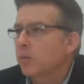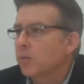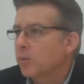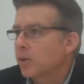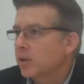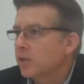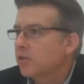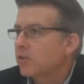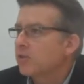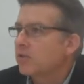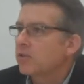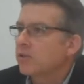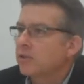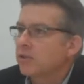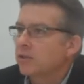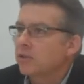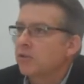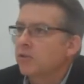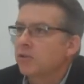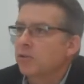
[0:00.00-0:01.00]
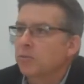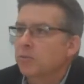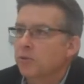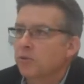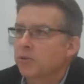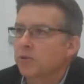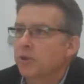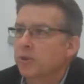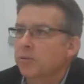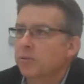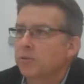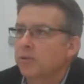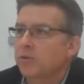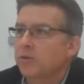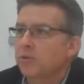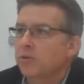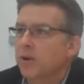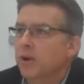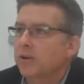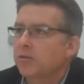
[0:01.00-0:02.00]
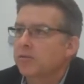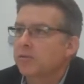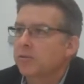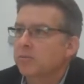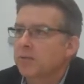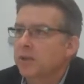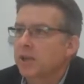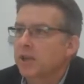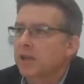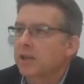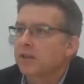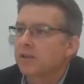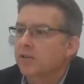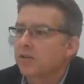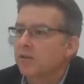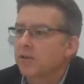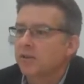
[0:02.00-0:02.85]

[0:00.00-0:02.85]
corporations and the consumers are able to derive from that